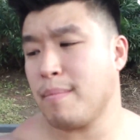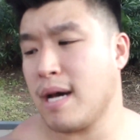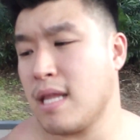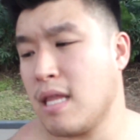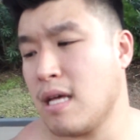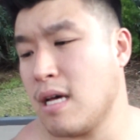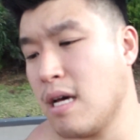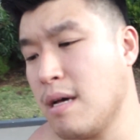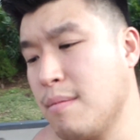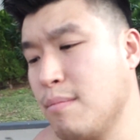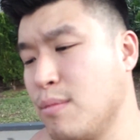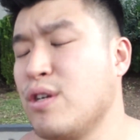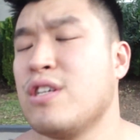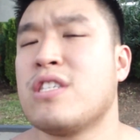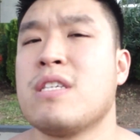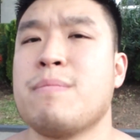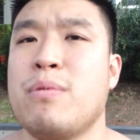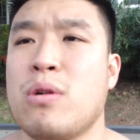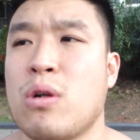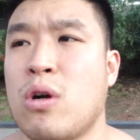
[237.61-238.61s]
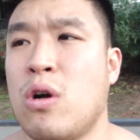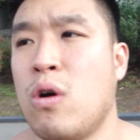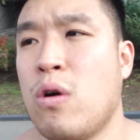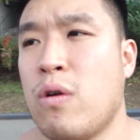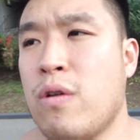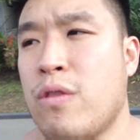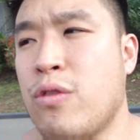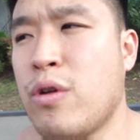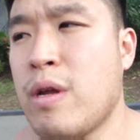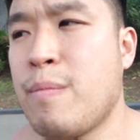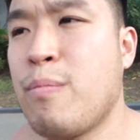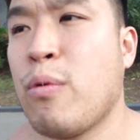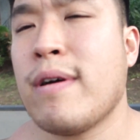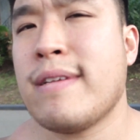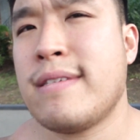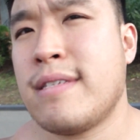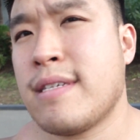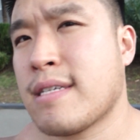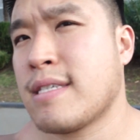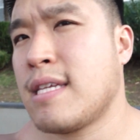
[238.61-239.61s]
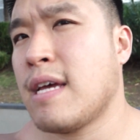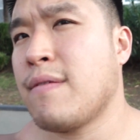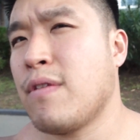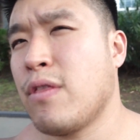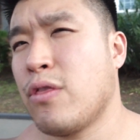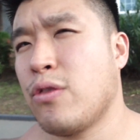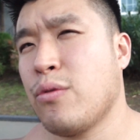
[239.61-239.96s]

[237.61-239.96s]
by the Municipal Code three point six seven